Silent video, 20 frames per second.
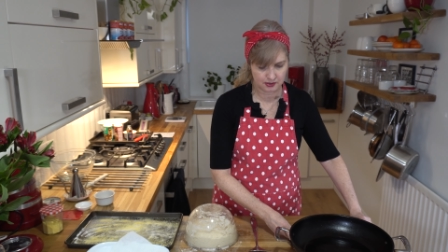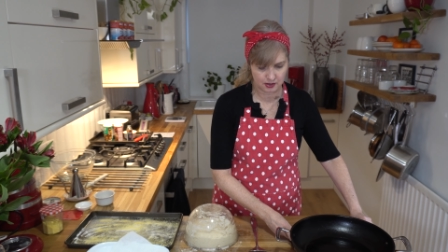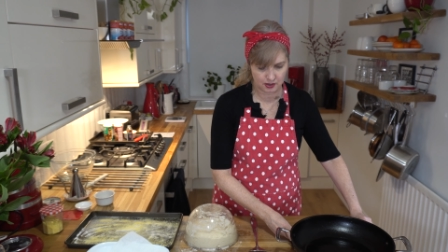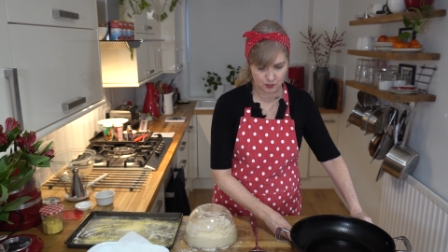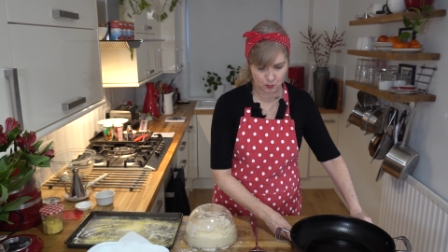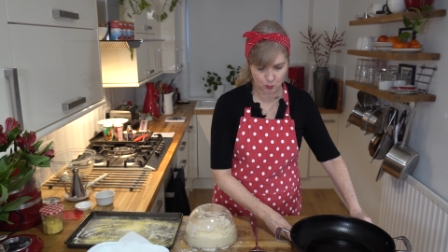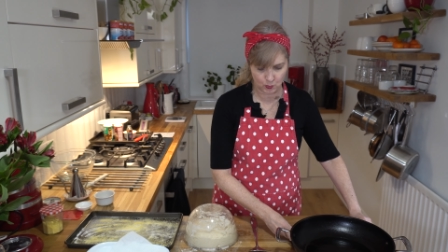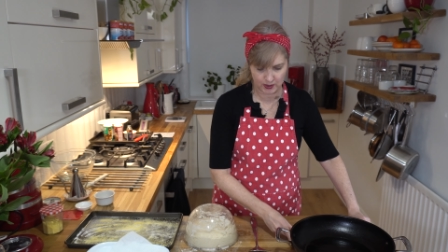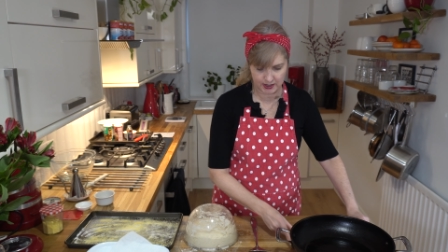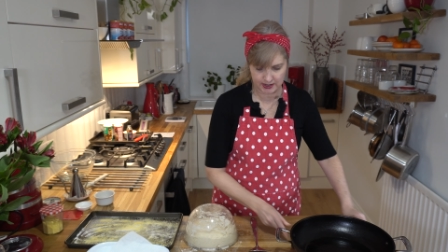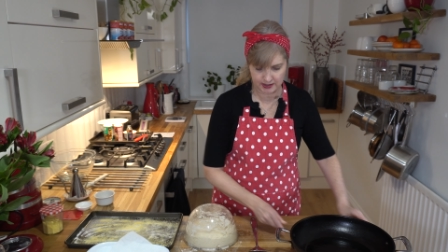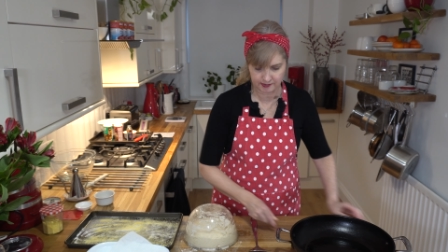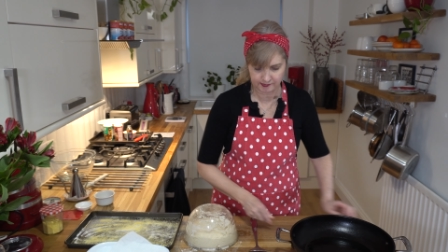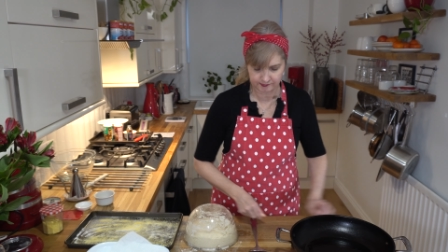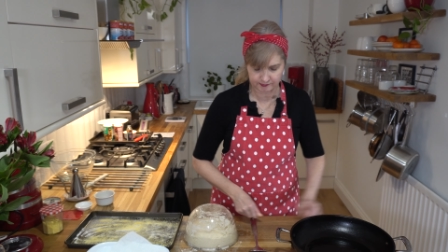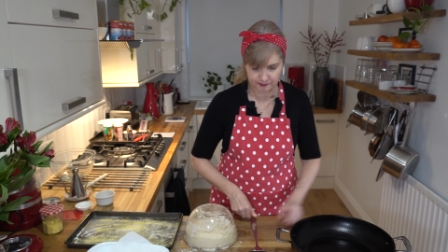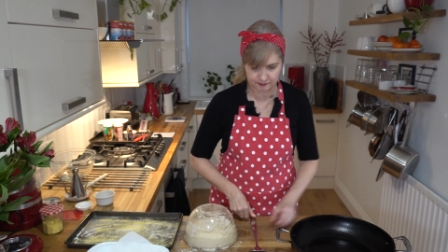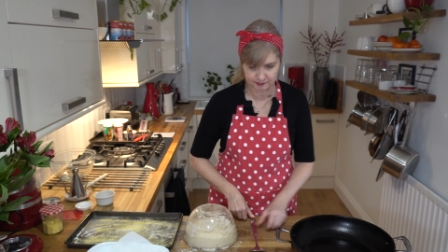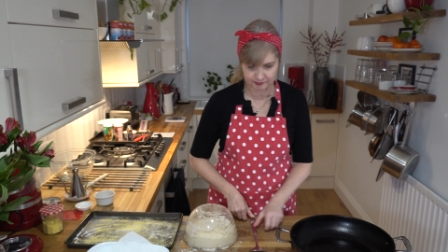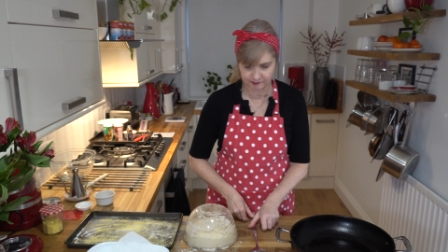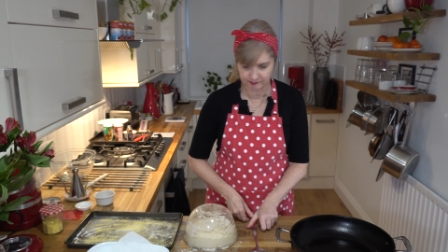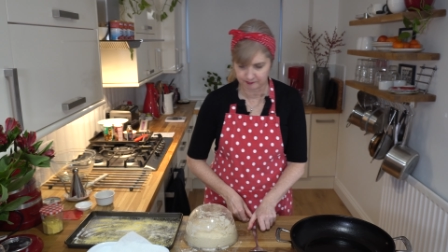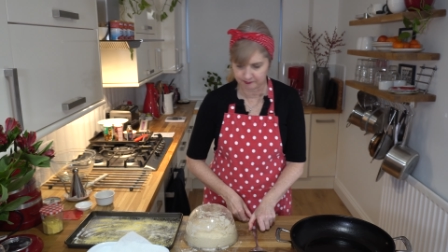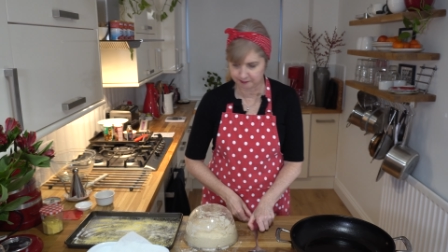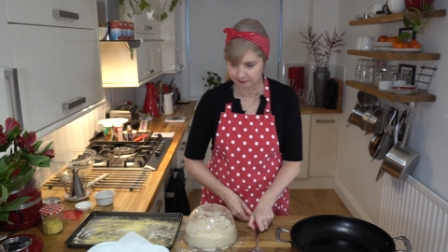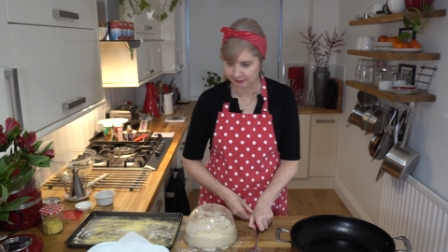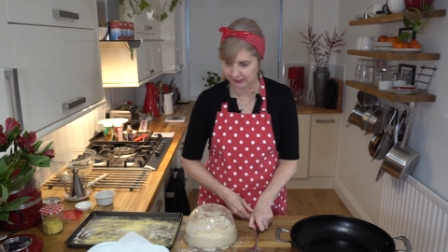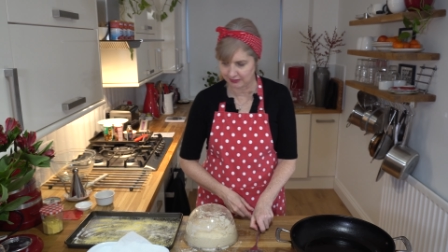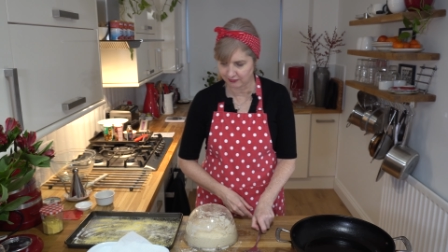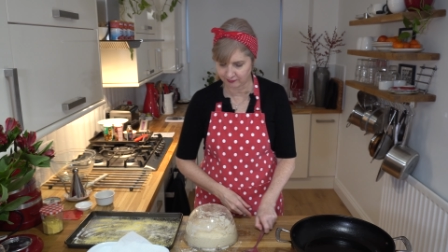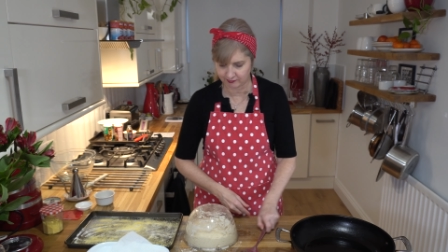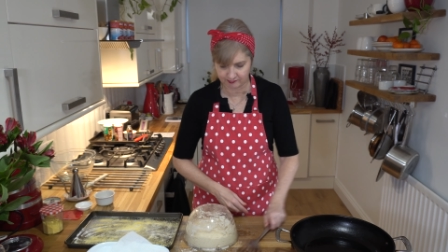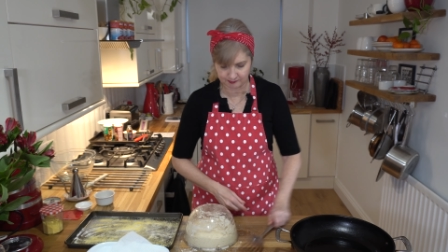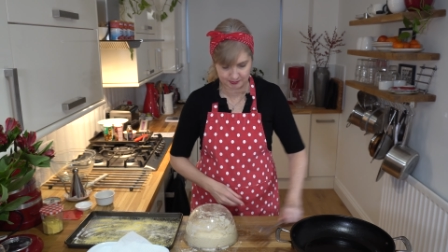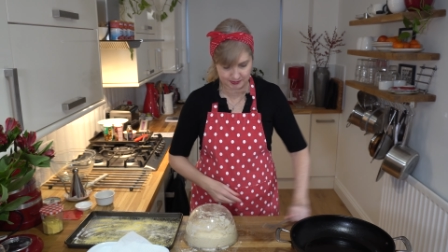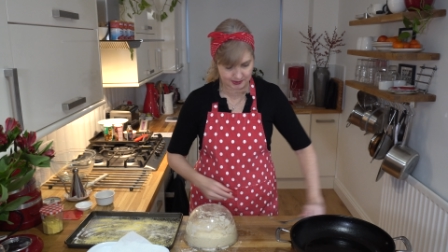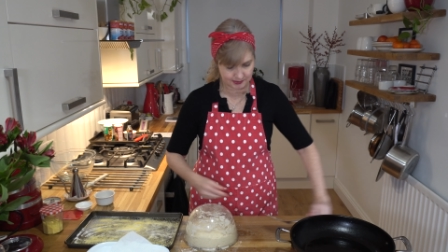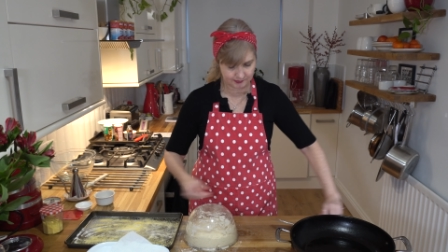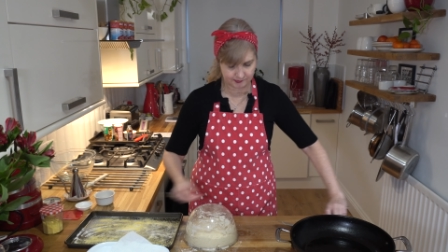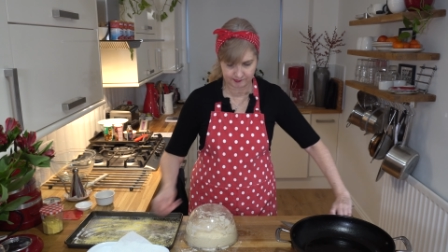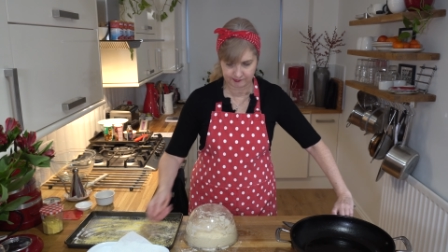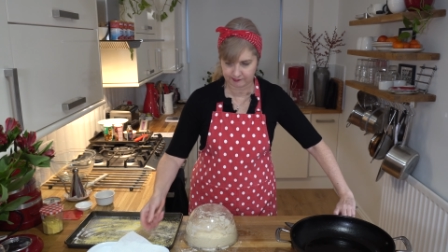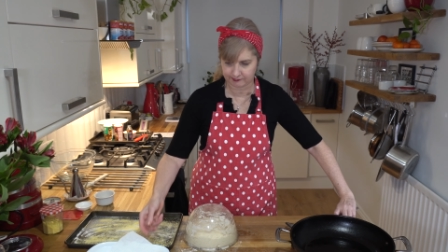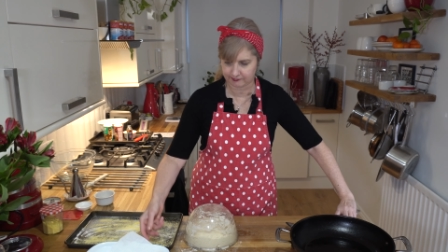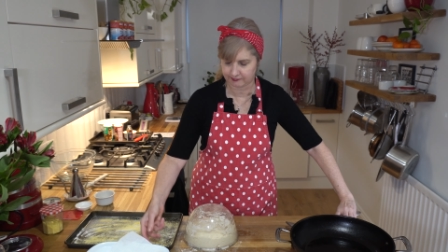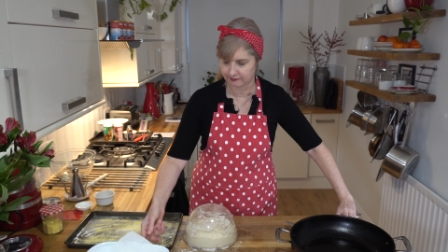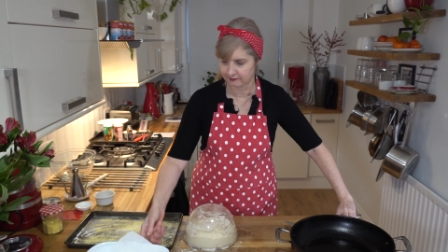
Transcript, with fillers: away, so I've got some bench space.